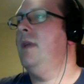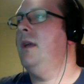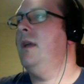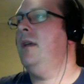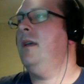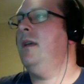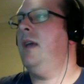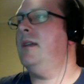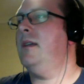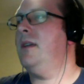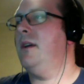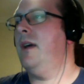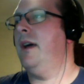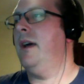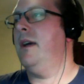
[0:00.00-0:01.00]
yeah.
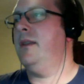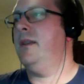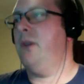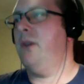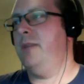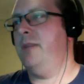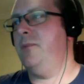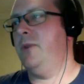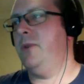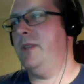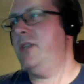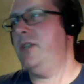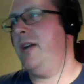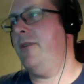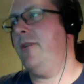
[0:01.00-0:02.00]
So Ausdroid in the
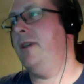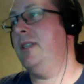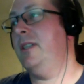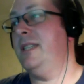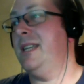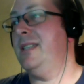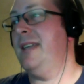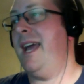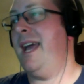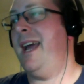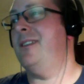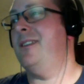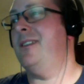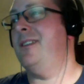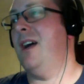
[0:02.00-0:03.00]
chat room actually says
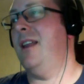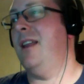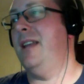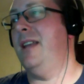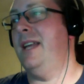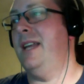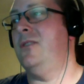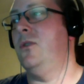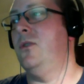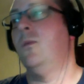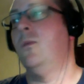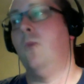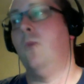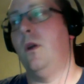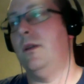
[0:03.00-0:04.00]
Hangout Dialer needs Google
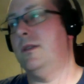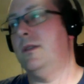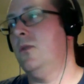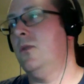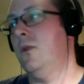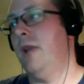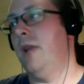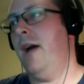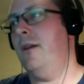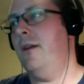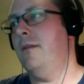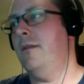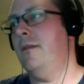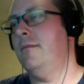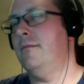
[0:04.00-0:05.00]
Wallet to call out
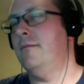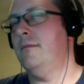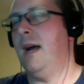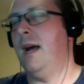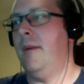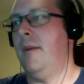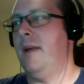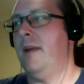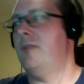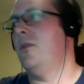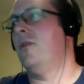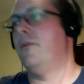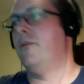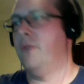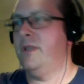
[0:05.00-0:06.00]
and
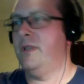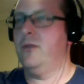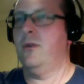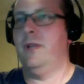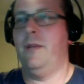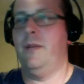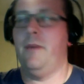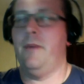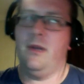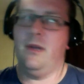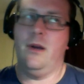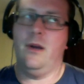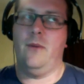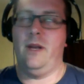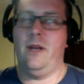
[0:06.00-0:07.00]
Google Voice to call in, but
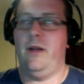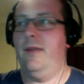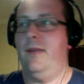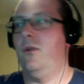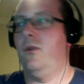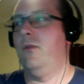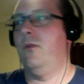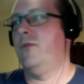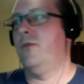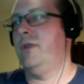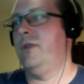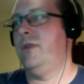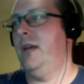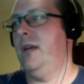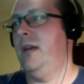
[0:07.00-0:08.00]
we don't have Google
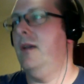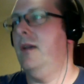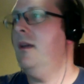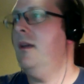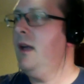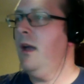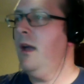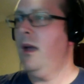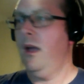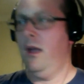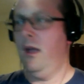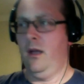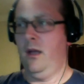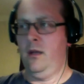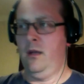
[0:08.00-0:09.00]
Voice here.
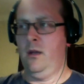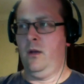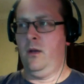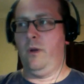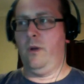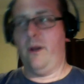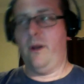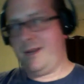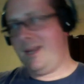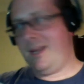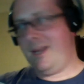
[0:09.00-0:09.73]
We're not going to get